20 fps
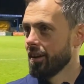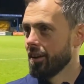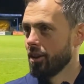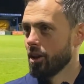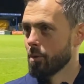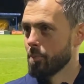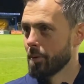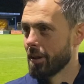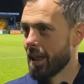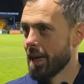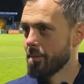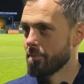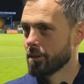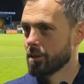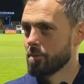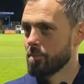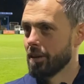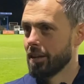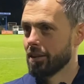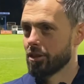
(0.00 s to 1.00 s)
not being able
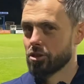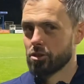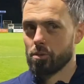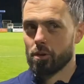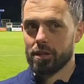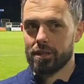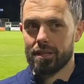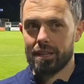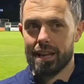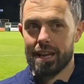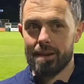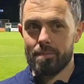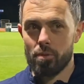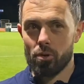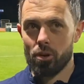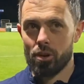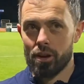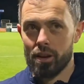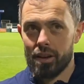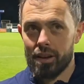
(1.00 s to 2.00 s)
to be in the squad today, but